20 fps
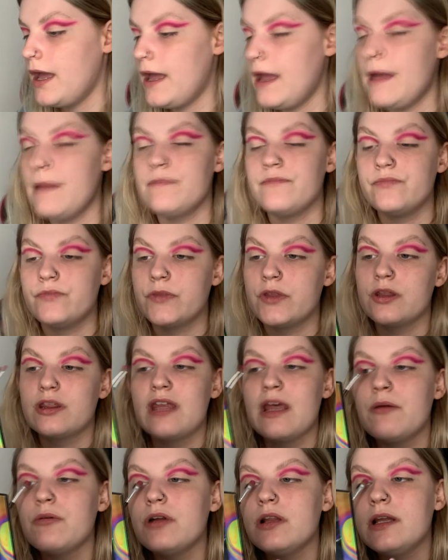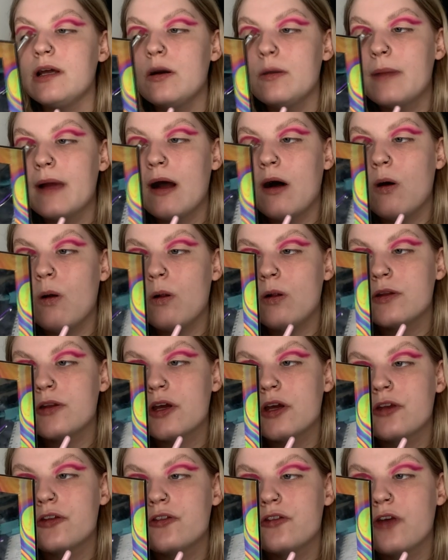They were a little bit
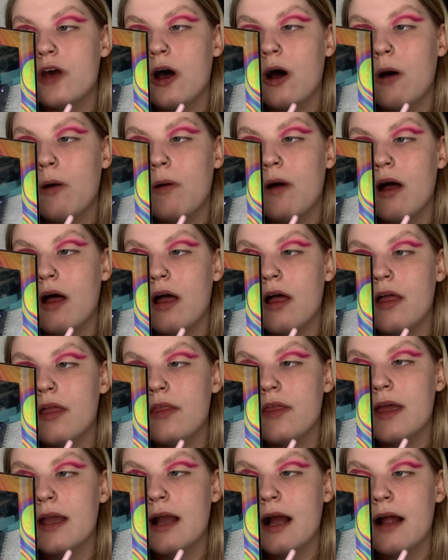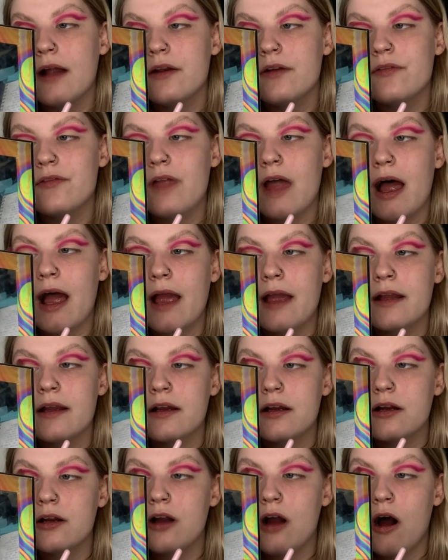older, so they kind of like
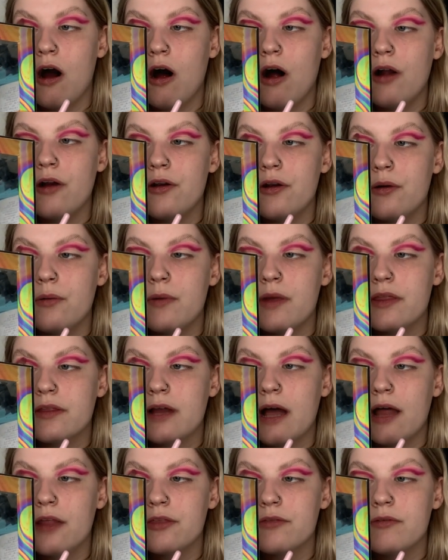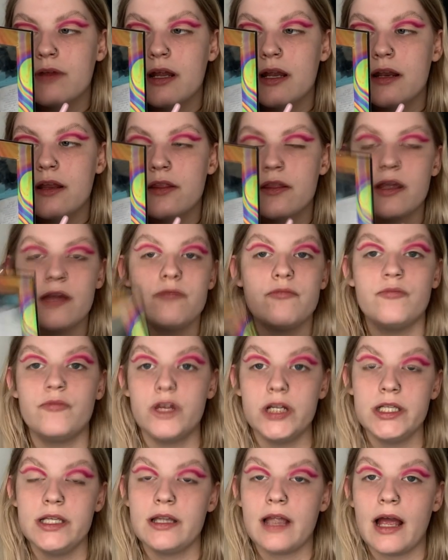got on with Katherine. They
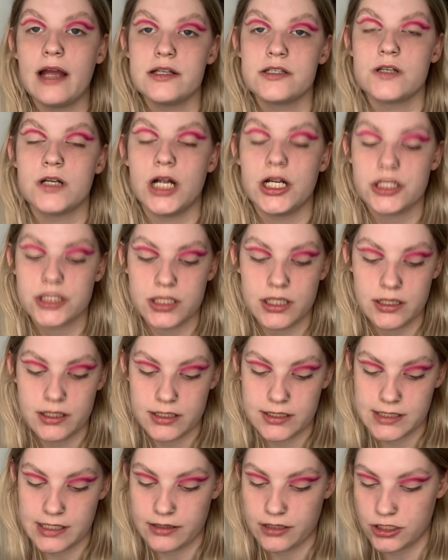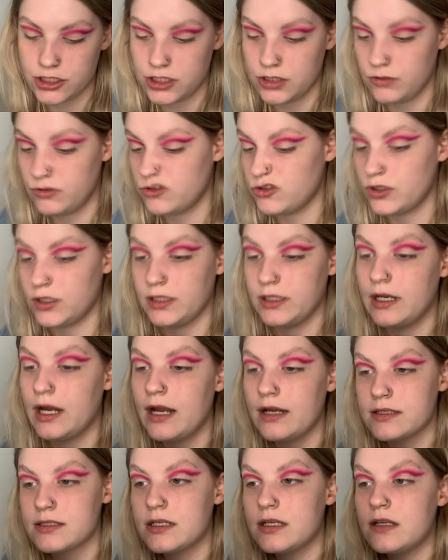really liked her, actually. They said that she was really
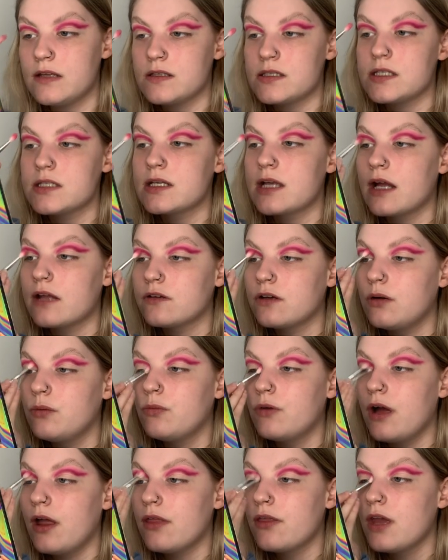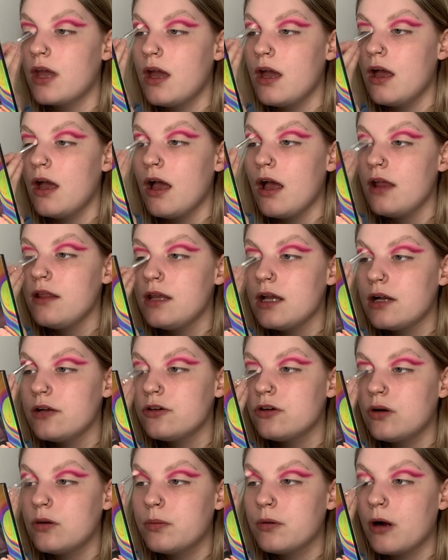nice and easy to get on with, and they
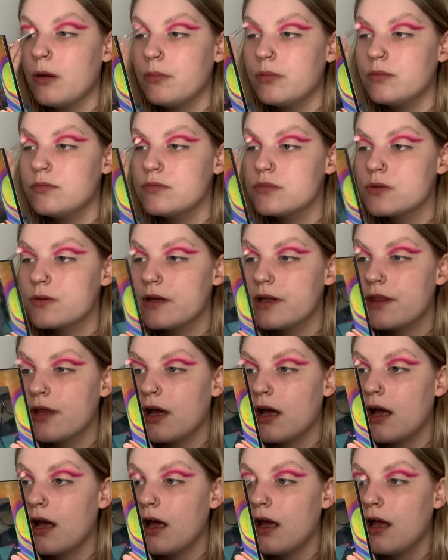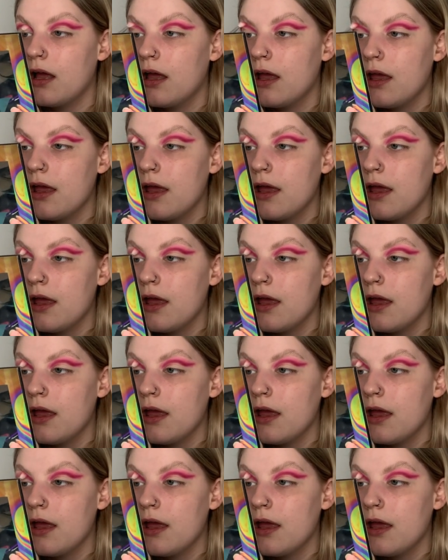had no problems with her.